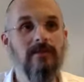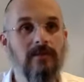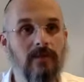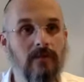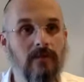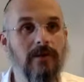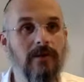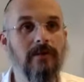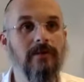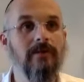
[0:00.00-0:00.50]

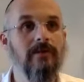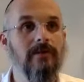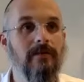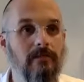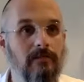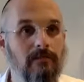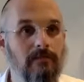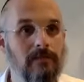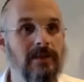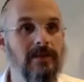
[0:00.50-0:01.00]
with
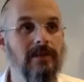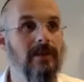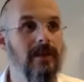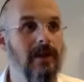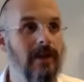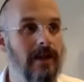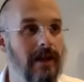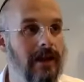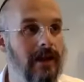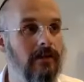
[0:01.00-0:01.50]
me
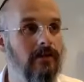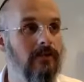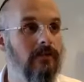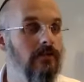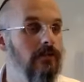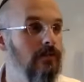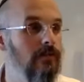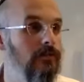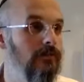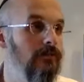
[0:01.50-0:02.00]
and
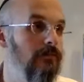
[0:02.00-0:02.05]
you.